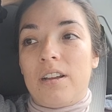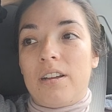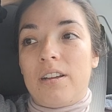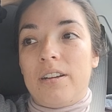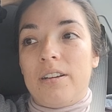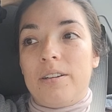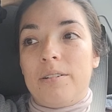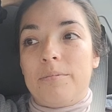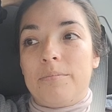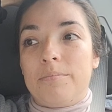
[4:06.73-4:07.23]

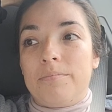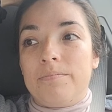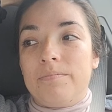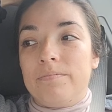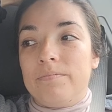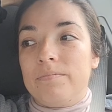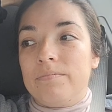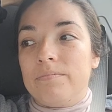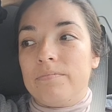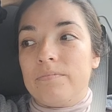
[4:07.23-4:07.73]
Um,
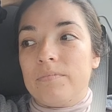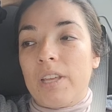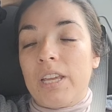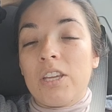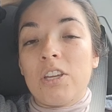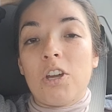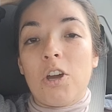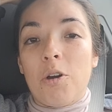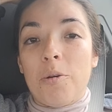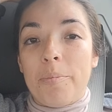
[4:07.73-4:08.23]

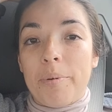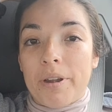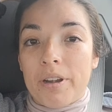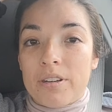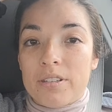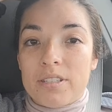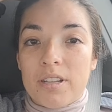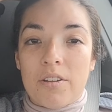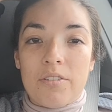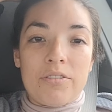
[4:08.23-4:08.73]
and
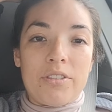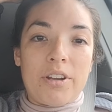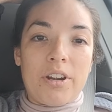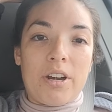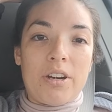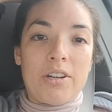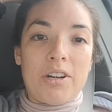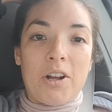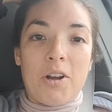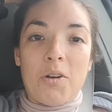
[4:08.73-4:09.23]
co-parents out
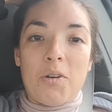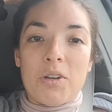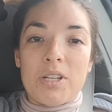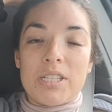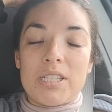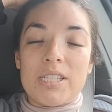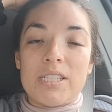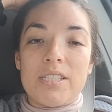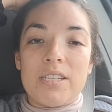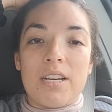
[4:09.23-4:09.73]
there I know
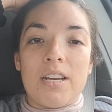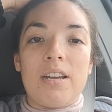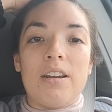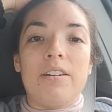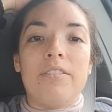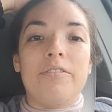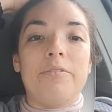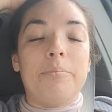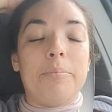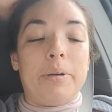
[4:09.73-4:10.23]
it's
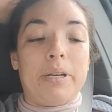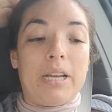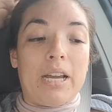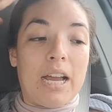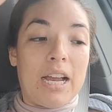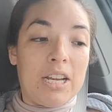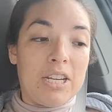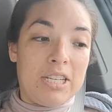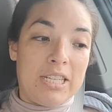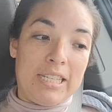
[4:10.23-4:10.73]
tough
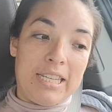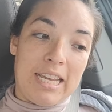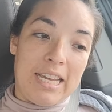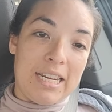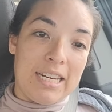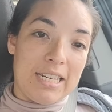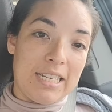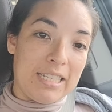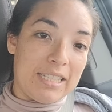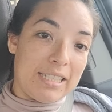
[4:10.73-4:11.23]
but I just
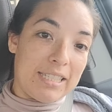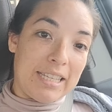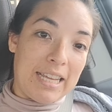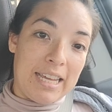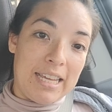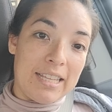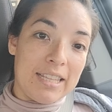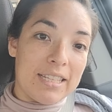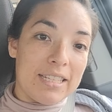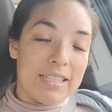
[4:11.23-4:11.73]
had to
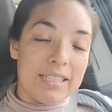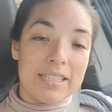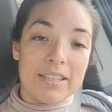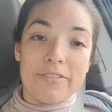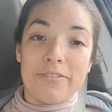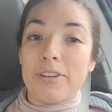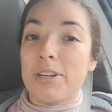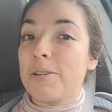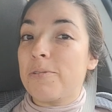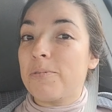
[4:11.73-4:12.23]
say
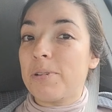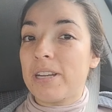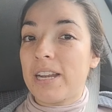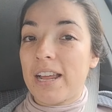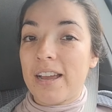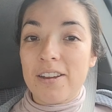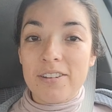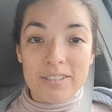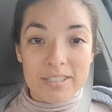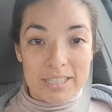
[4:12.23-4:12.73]
this if
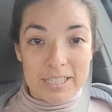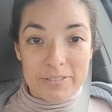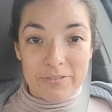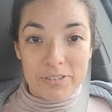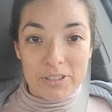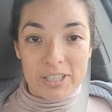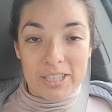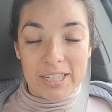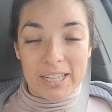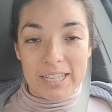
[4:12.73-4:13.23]
anyone else
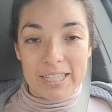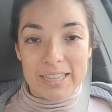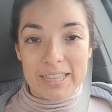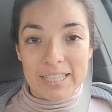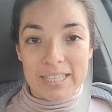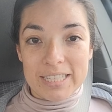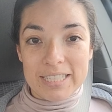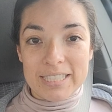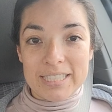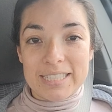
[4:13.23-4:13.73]
is feeling
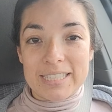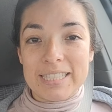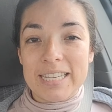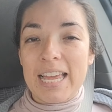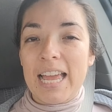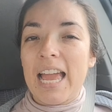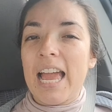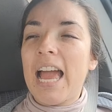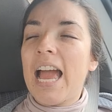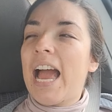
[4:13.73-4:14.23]
like this
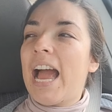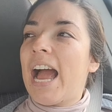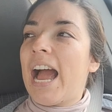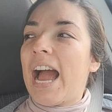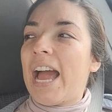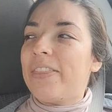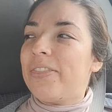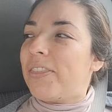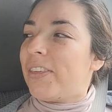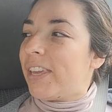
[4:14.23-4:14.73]

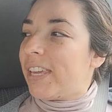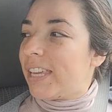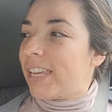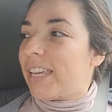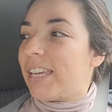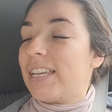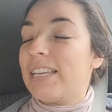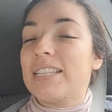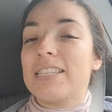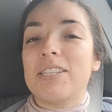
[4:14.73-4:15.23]
I
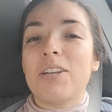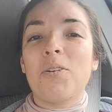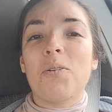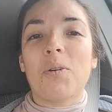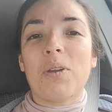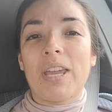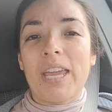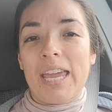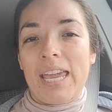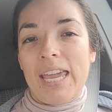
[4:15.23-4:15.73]
think it's
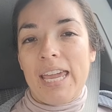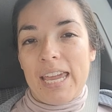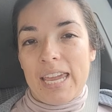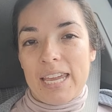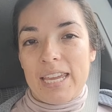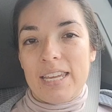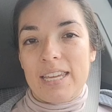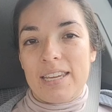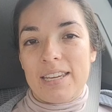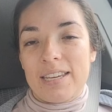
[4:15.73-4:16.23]

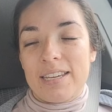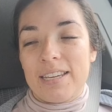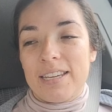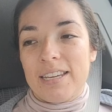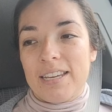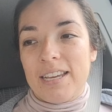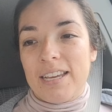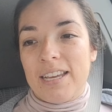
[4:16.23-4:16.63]
okay